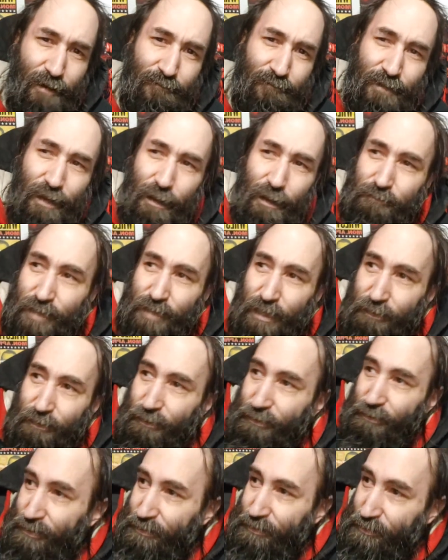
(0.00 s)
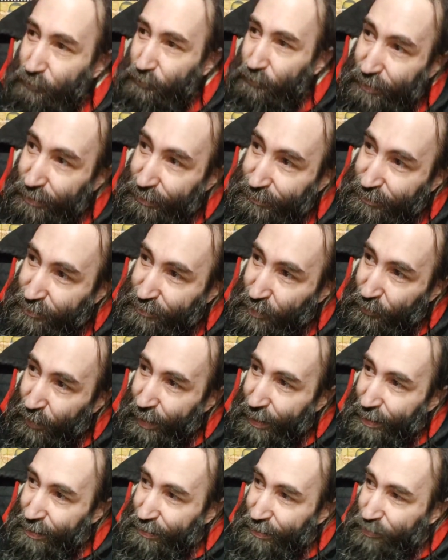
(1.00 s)
And I'm saying this as somebody that's done that
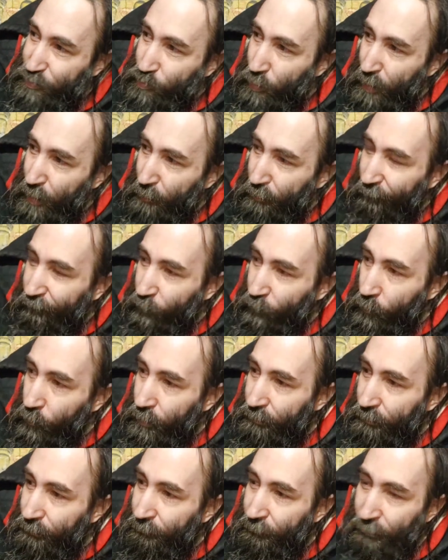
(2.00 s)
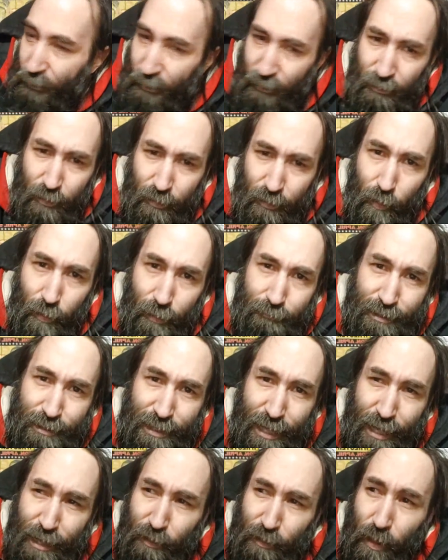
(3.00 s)
as well before. You know what I'm saying?